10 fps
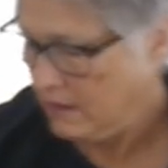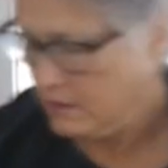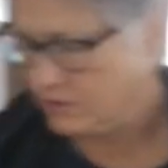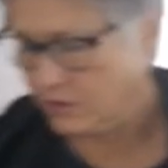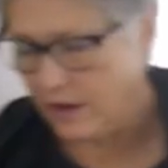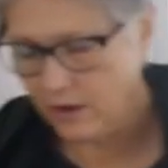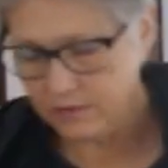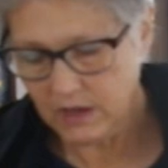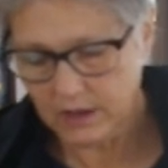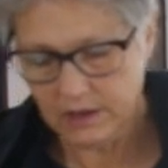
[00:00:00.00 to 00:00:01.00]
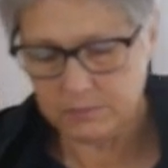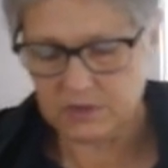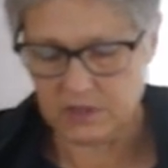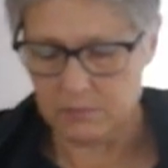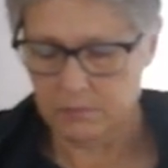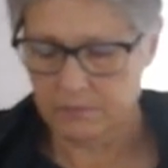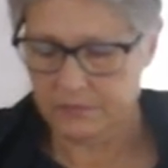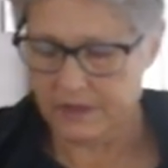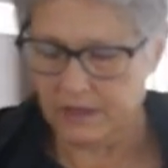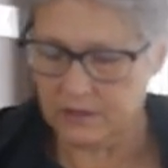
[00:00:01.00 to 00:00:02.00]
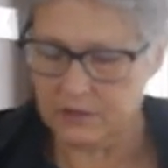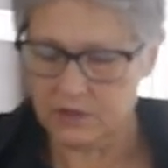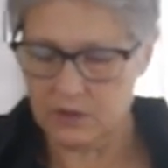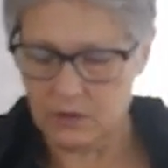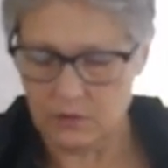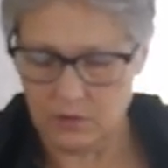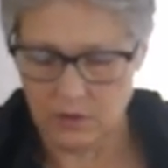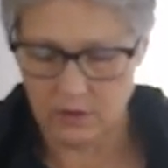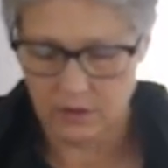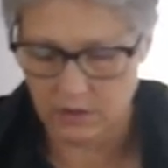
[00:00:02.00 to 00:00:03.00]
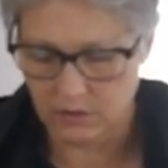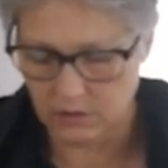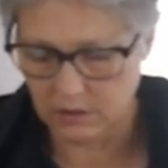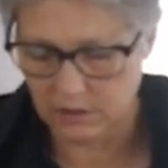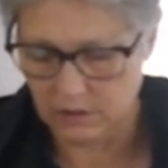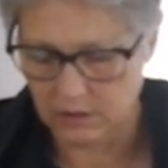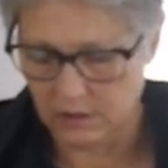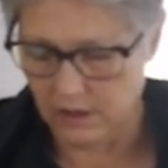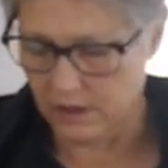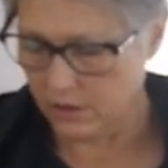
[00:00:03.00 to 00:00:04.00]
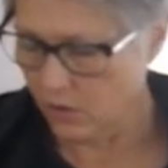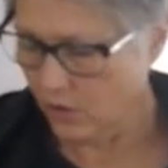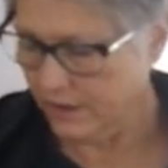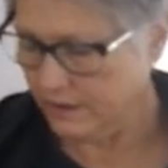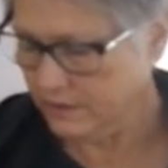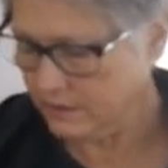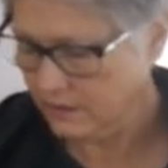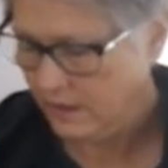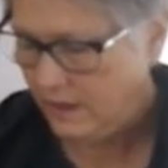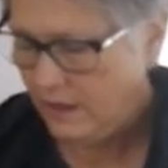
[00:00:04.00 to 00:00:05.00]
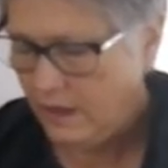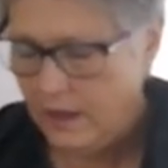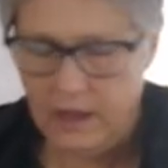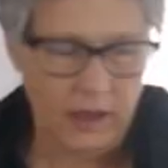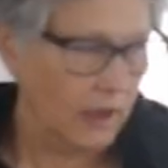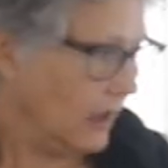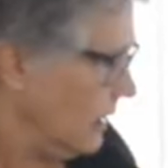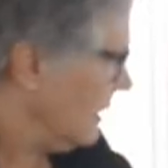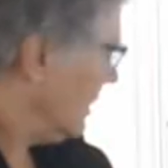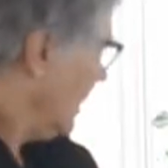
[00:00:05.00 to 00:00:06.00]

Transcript: So now I've cut up some into your little coins, and